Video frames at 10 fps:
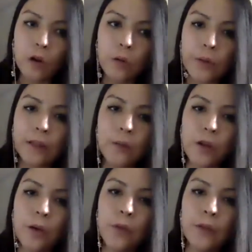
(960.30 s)
with coming
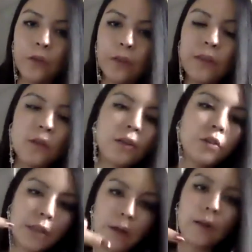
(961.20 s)
up with content, you can
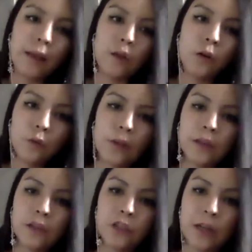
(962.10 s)
just kind of like go through
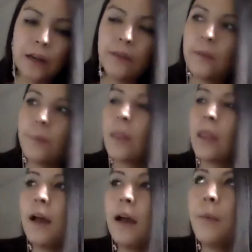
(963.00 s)
that checklist.
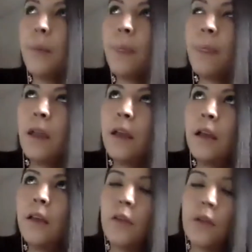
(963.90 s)

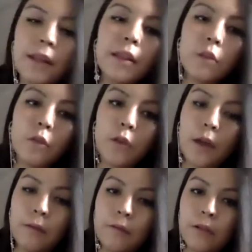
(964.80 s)
So I think that's also a
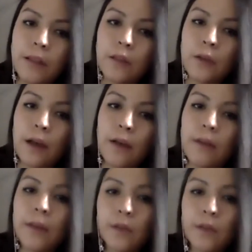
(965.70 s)
helpful thing to have
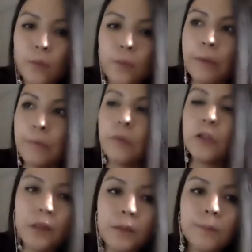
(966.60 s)
as your prep time
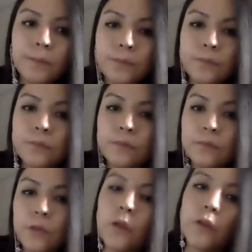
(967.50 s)
sheet.
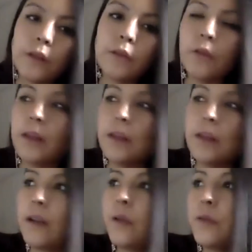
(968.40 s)
Or those are two things
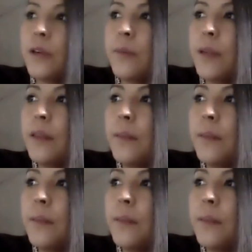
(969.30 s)
that I would recommend.